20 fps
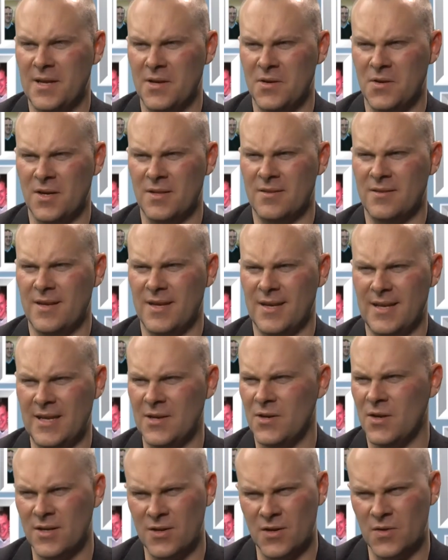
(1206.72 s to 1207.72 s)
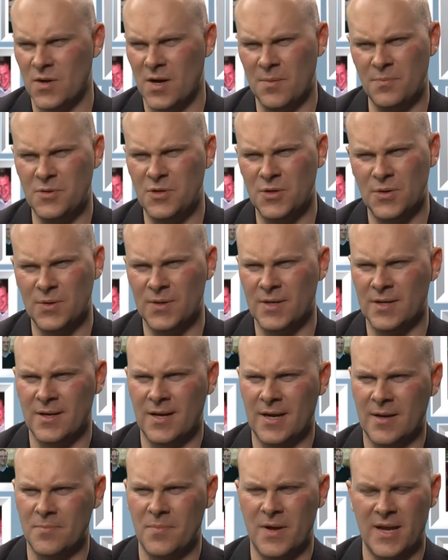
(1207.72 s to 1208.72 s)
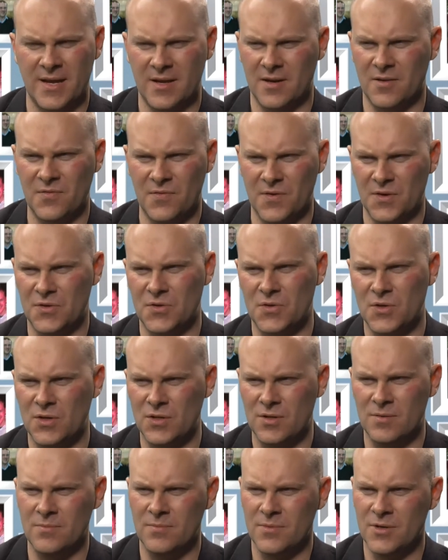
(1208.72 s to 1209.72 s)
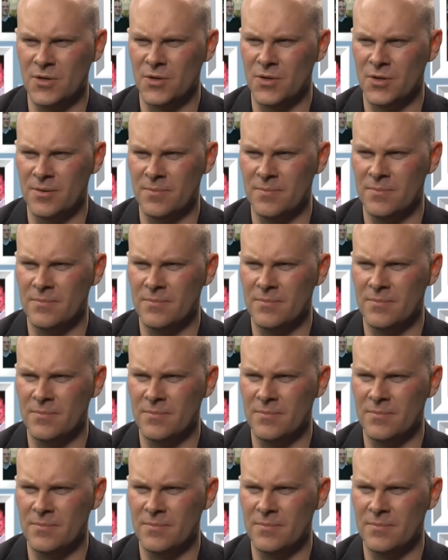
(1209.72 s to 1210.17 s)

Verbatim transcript: cannot can he not adopt you and like make it official? You know?